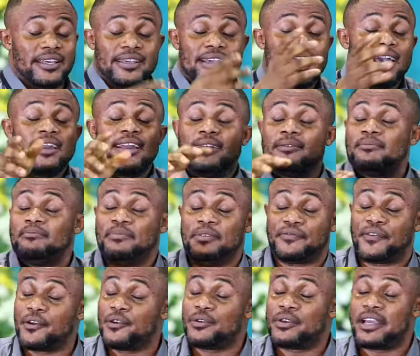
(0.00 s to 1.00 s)
in Ghana,
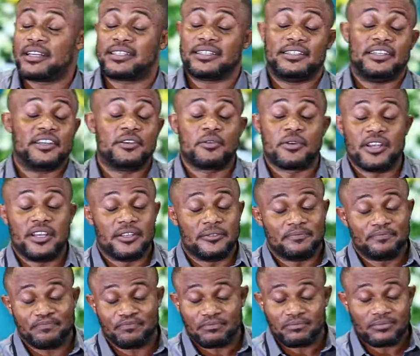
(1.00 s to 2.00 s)
before you get a
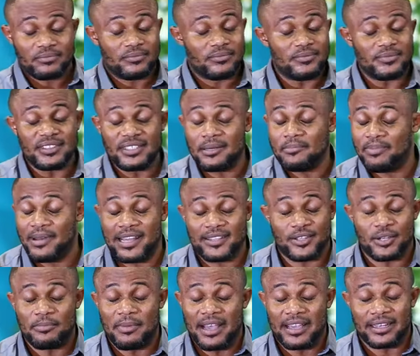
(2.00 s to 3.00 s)
degree,
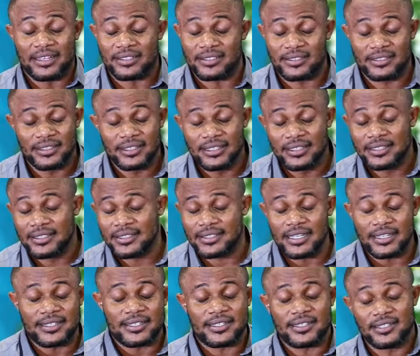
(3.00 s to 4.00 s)
plus or minus,
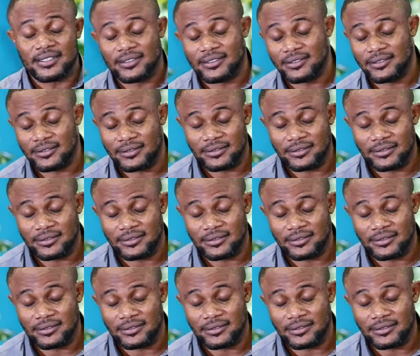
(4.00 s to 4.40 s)
six,